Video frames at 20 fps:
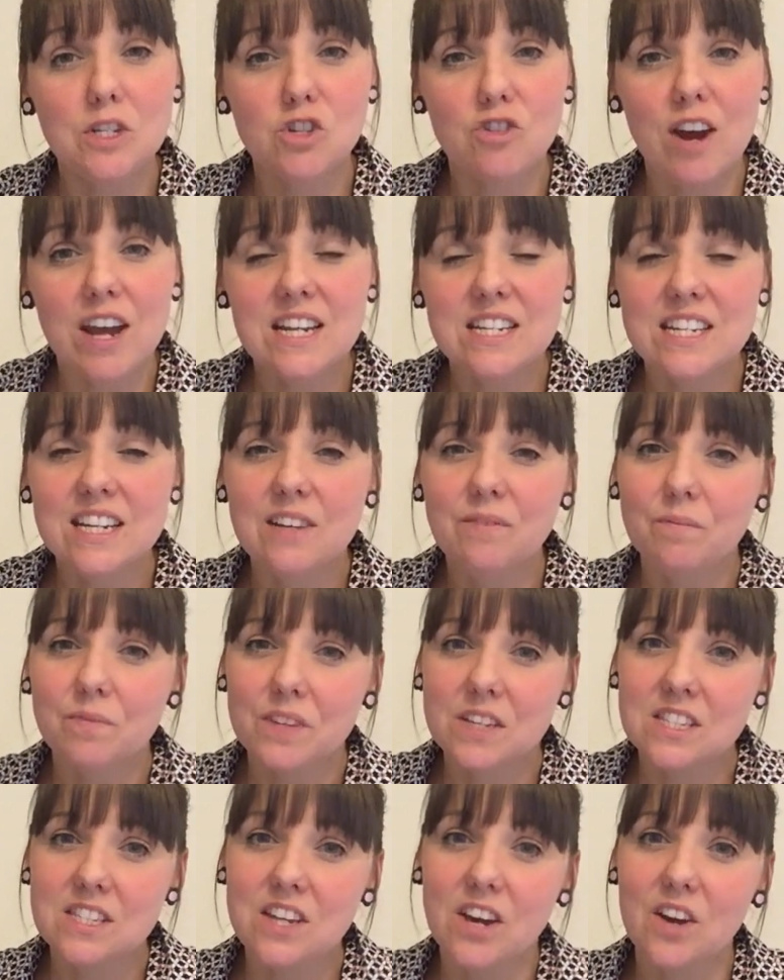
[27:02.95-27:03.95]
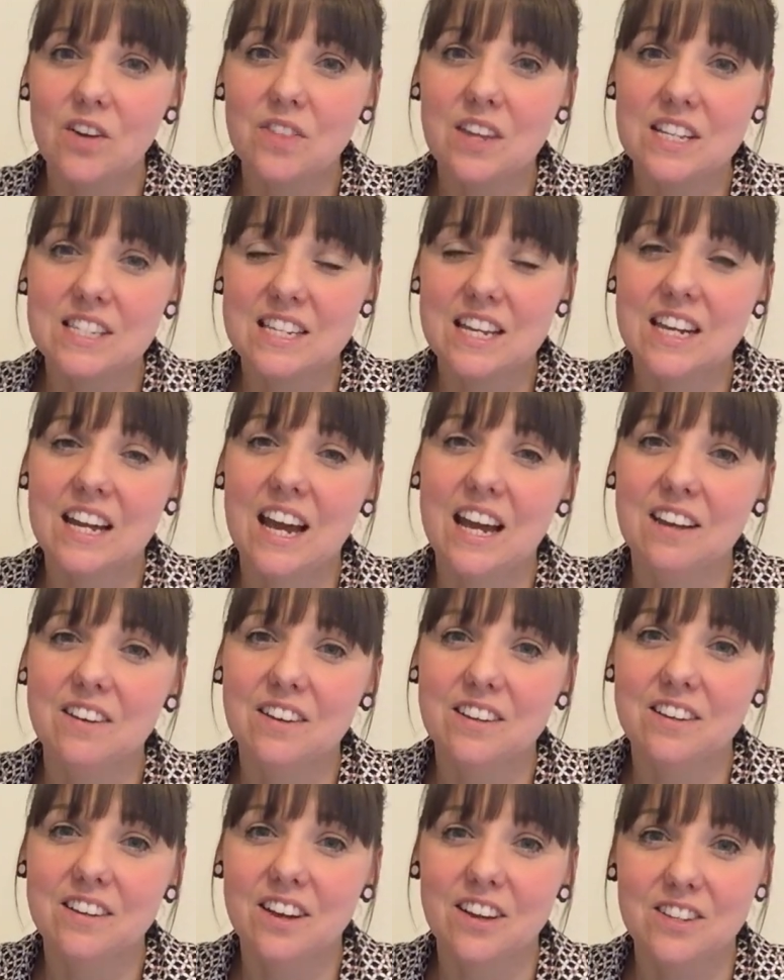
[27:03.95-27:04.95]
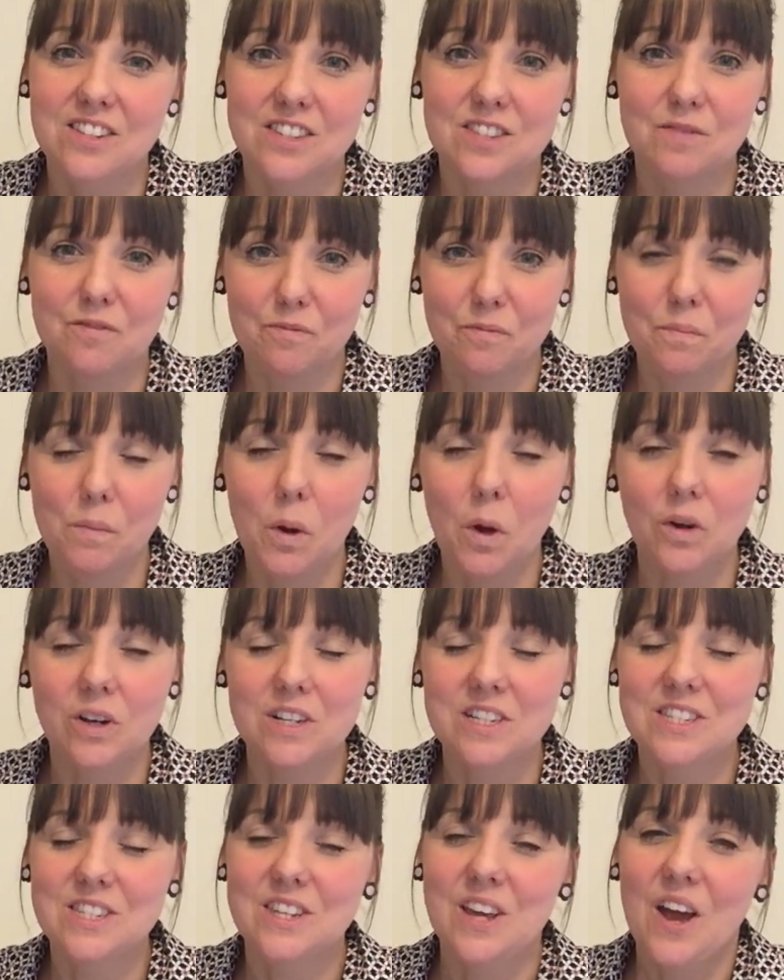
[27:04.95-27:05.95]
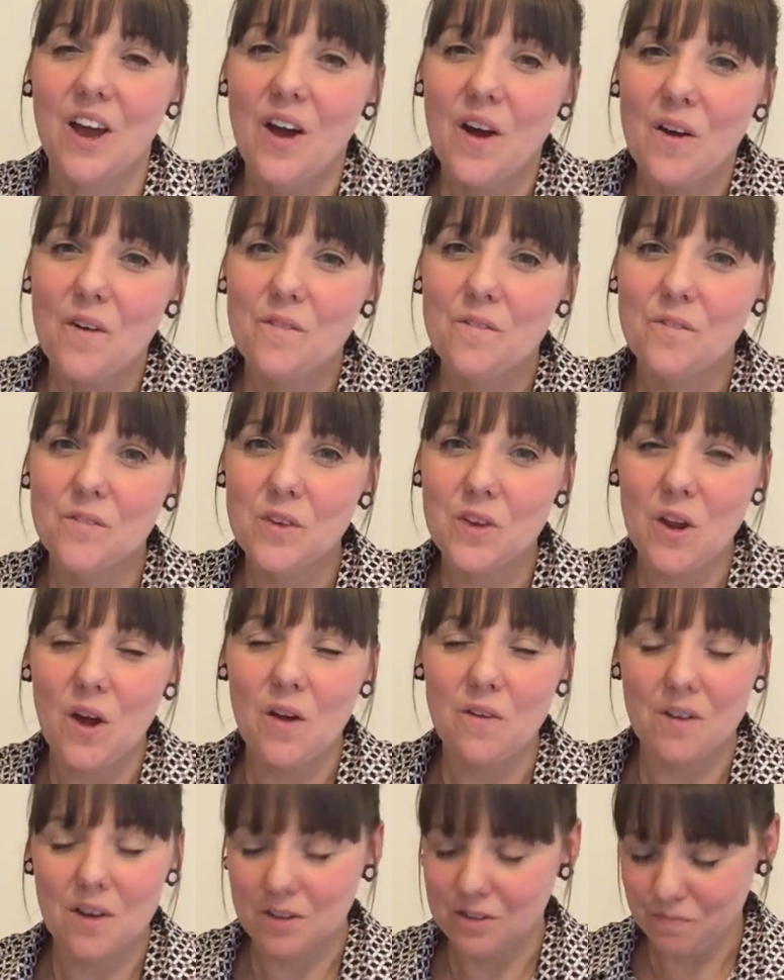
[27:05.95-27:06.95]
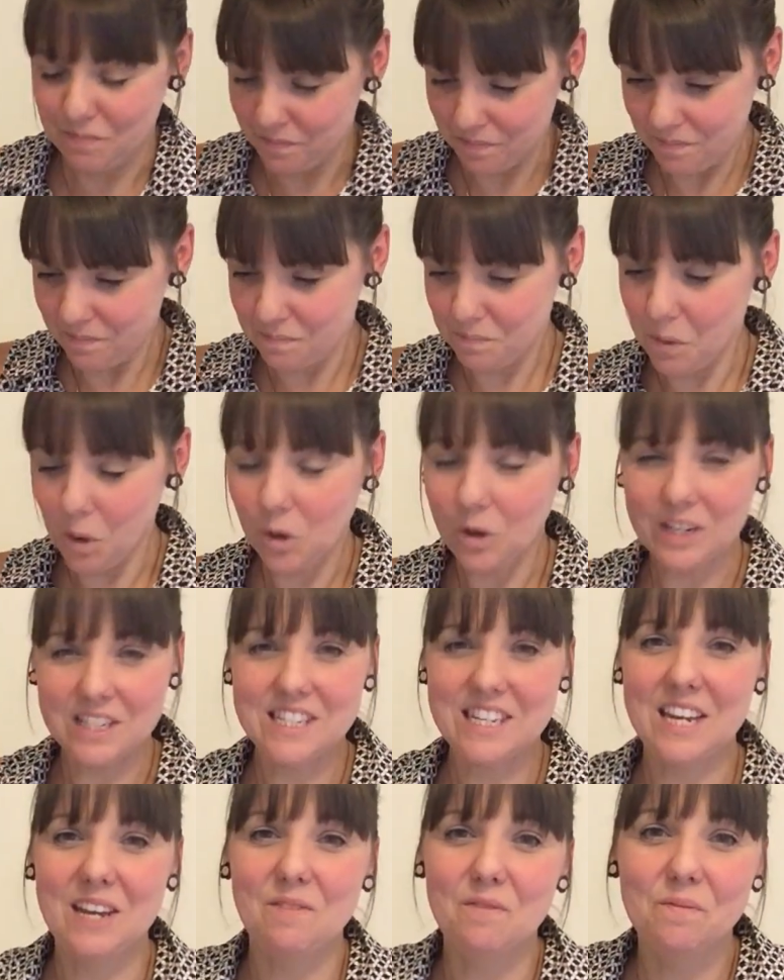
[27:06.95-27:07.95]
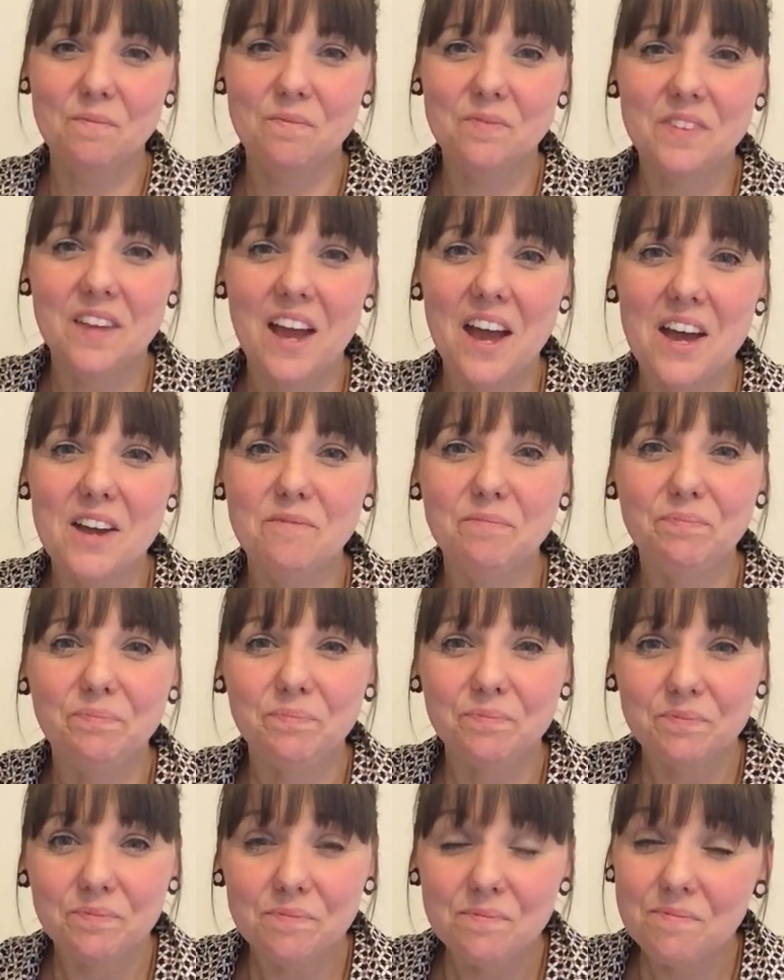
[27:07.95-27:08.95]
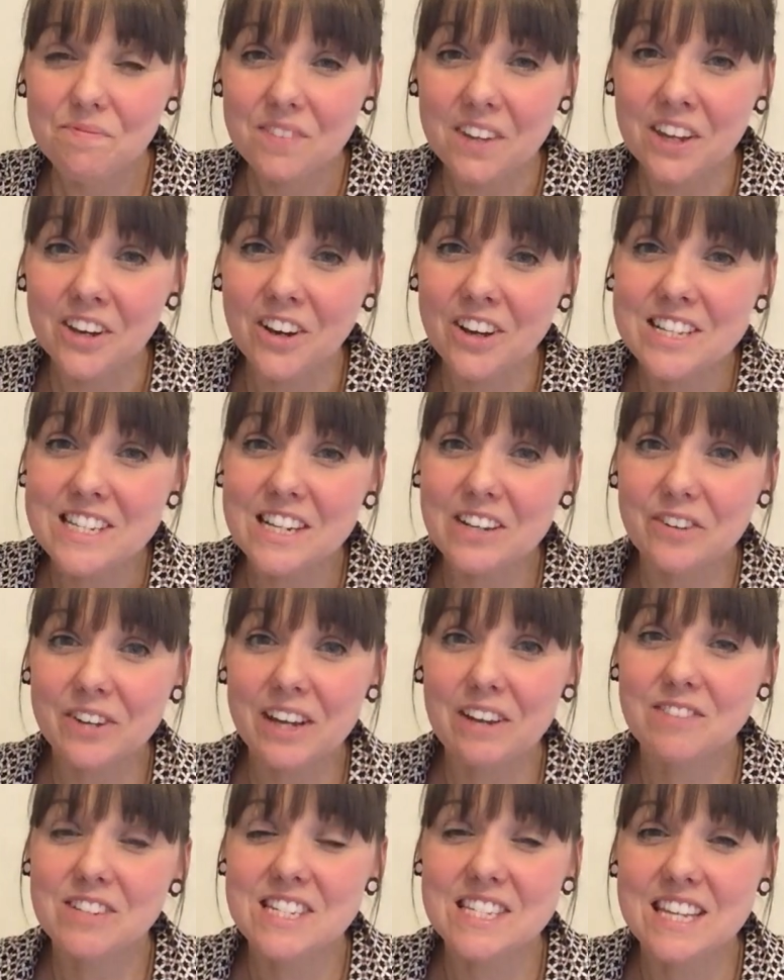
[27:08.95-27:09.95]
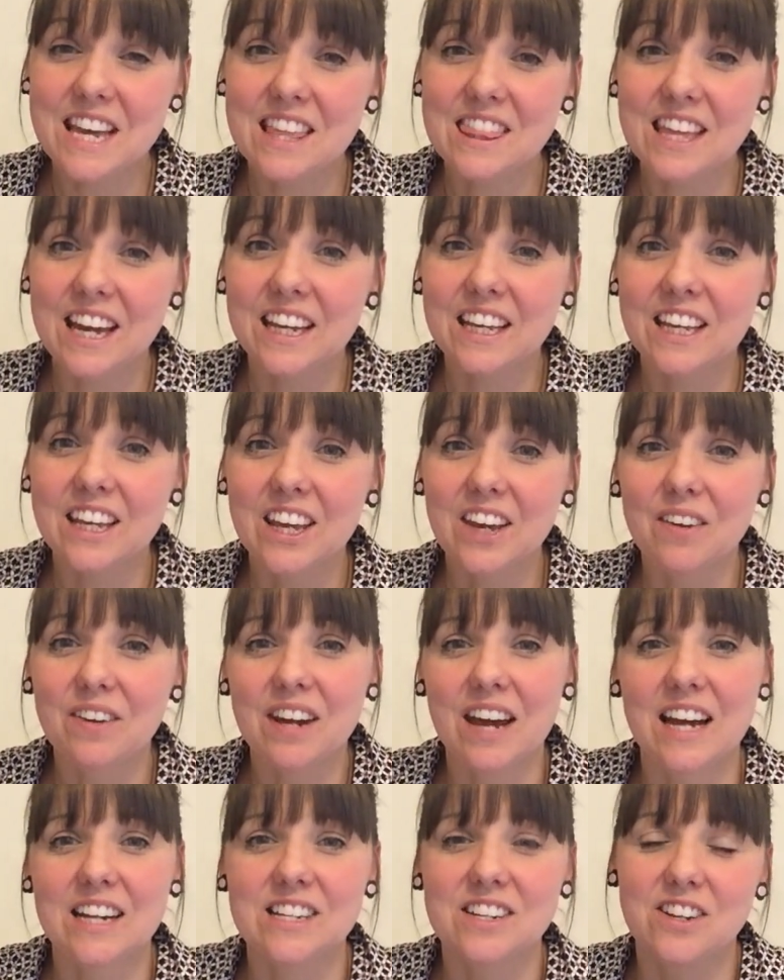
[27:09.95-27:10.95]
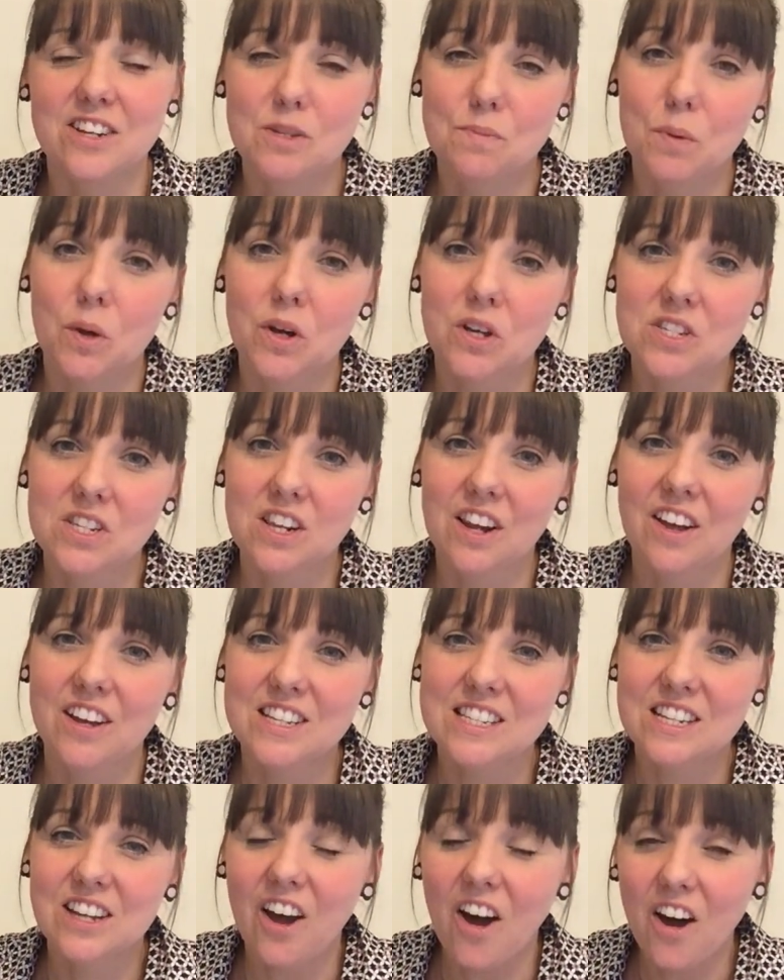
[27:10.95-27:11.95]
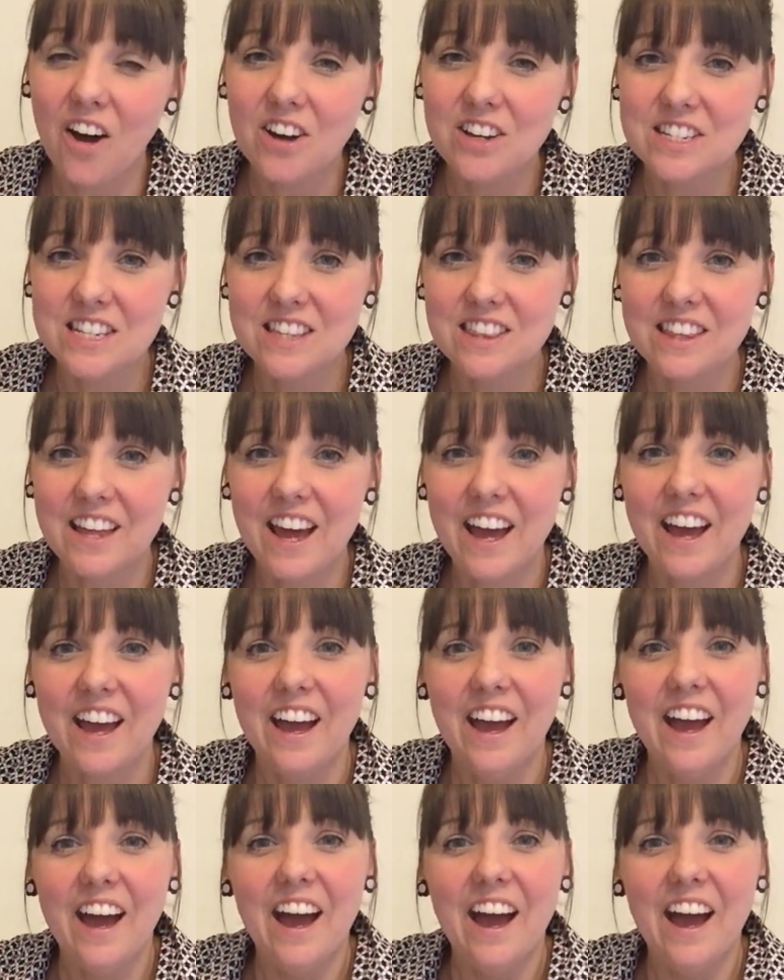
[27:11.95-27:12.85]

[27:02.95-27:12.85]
been trading. So they sent out us bloggers, you know, a blogger team, a nice little gift to say thank you. And it had a nice personalised card in there.